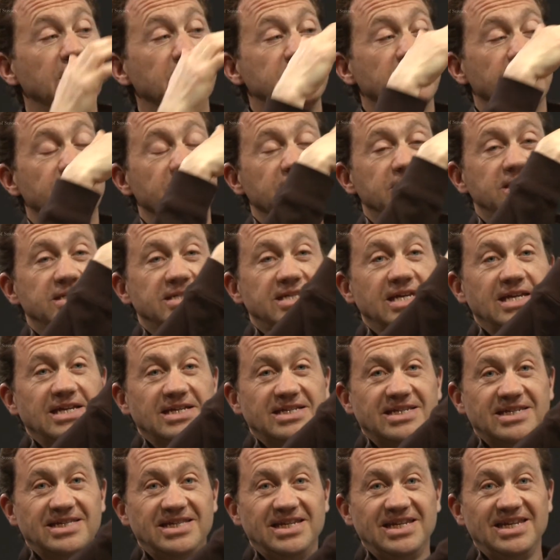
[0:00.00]
So there's
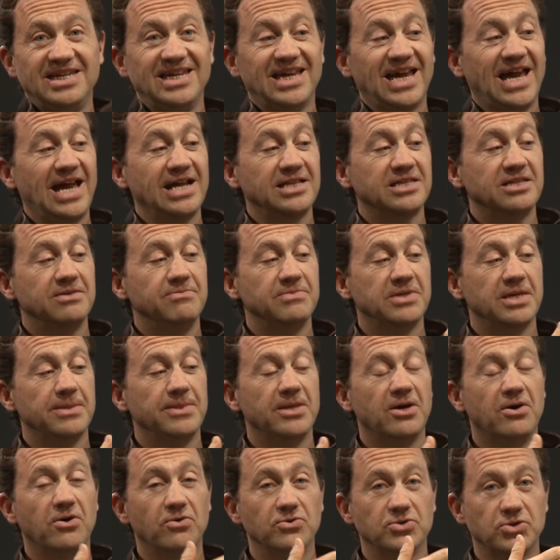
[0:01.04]
60 atoms
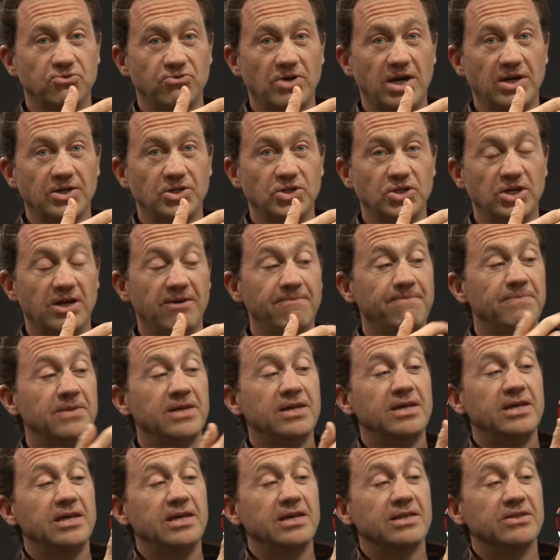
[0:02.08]
in the whole structure,
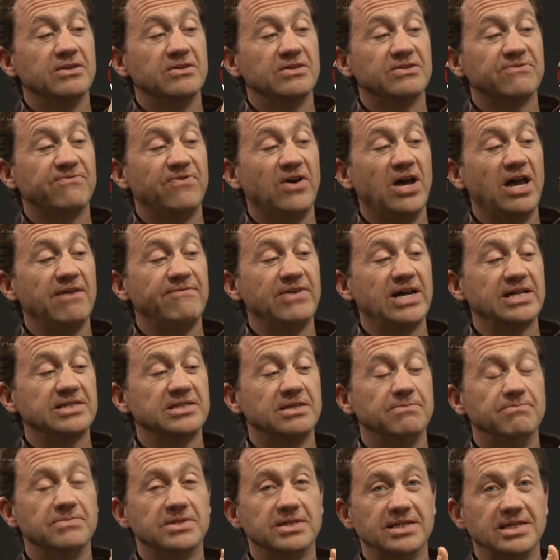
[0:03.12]
there's five
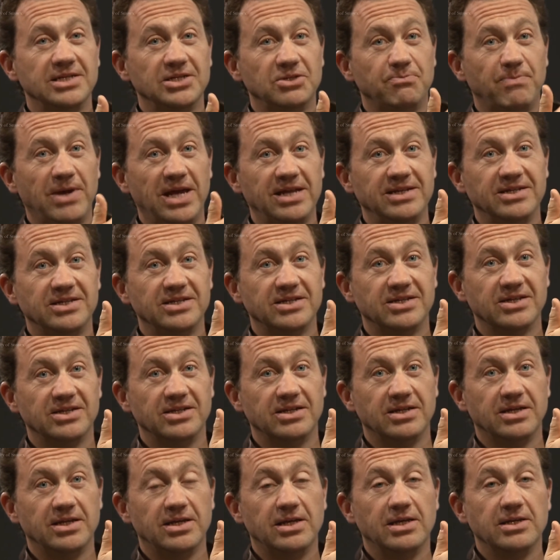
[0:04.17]
atoms in each
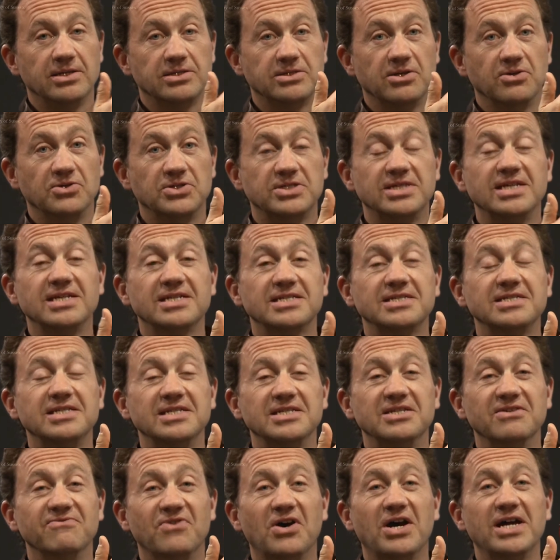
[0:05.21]
pentagon, so
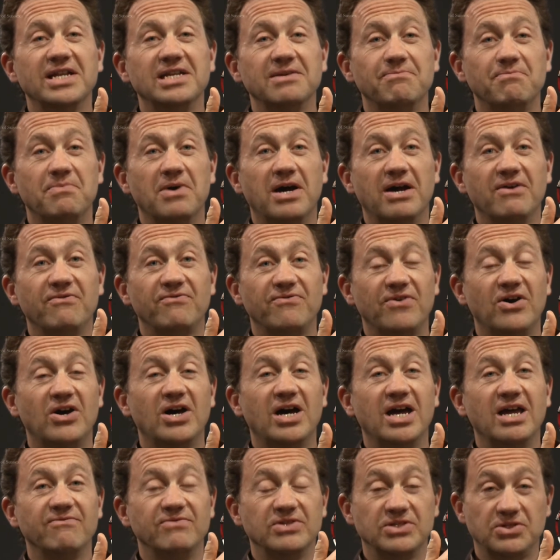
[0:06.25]
60 divided by
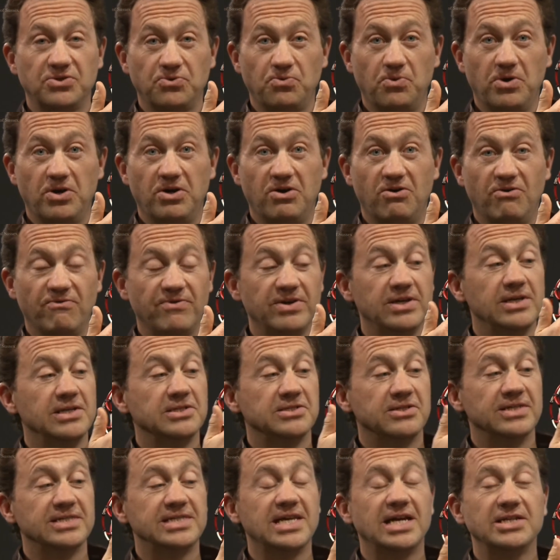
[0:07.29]
5 is 12.
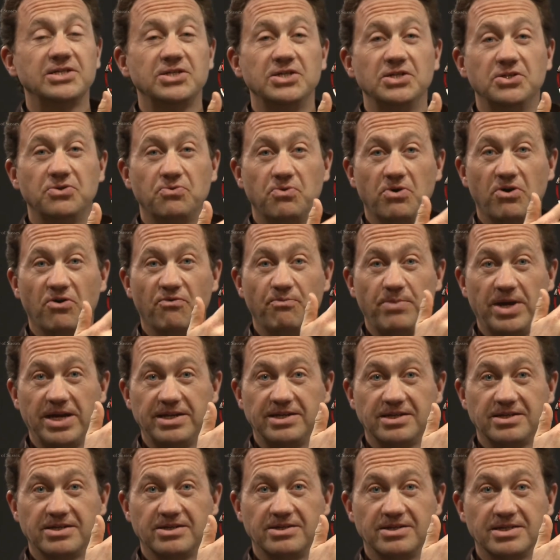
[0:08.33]
So there's actually 12
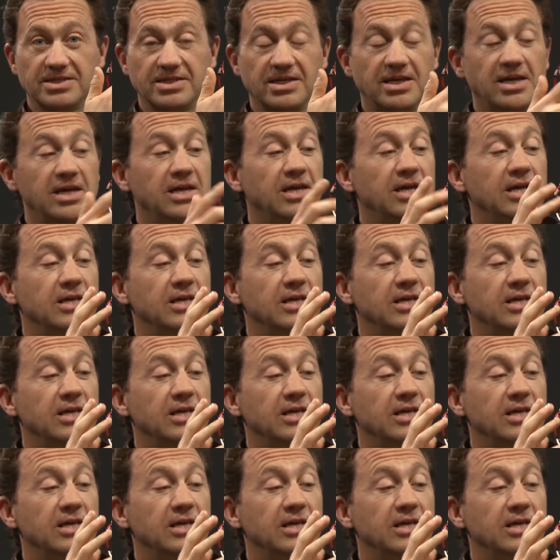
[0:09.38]
pentagons.